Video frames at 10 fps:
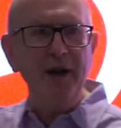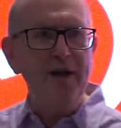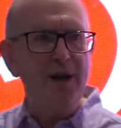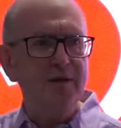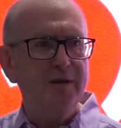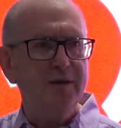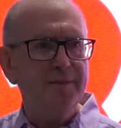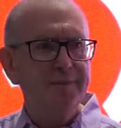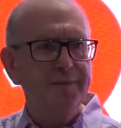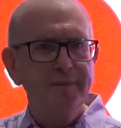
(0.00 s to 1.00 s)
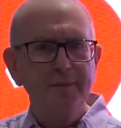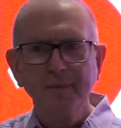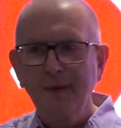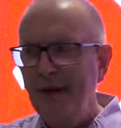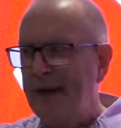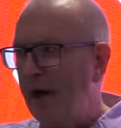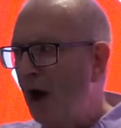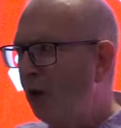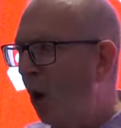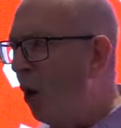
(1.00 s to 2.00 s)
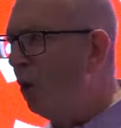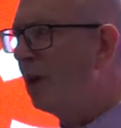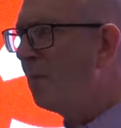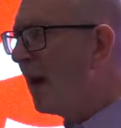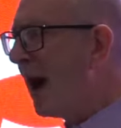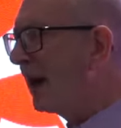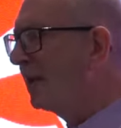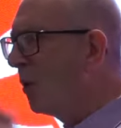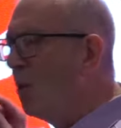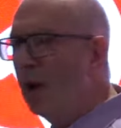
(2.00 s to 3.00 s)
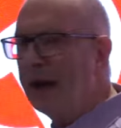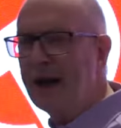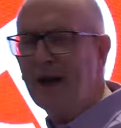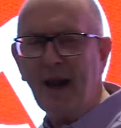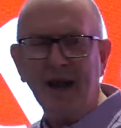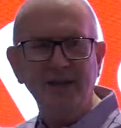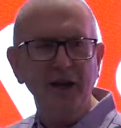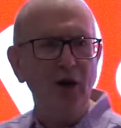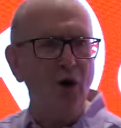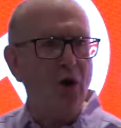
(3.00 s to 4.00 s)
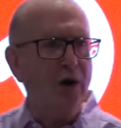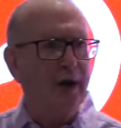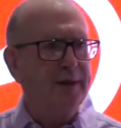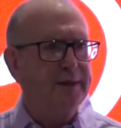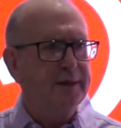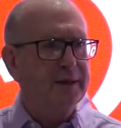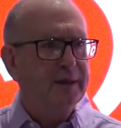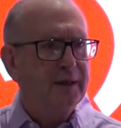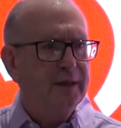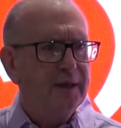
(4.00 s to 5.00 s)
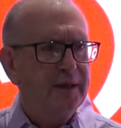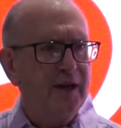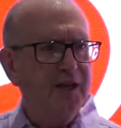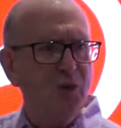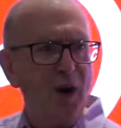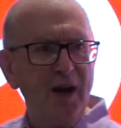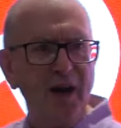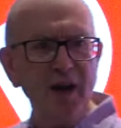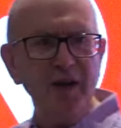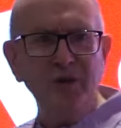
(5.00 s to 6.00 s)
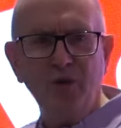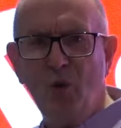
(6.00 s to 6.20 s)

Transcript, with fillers: leaders cannot hold the back the working class any longer, then it's quite clear the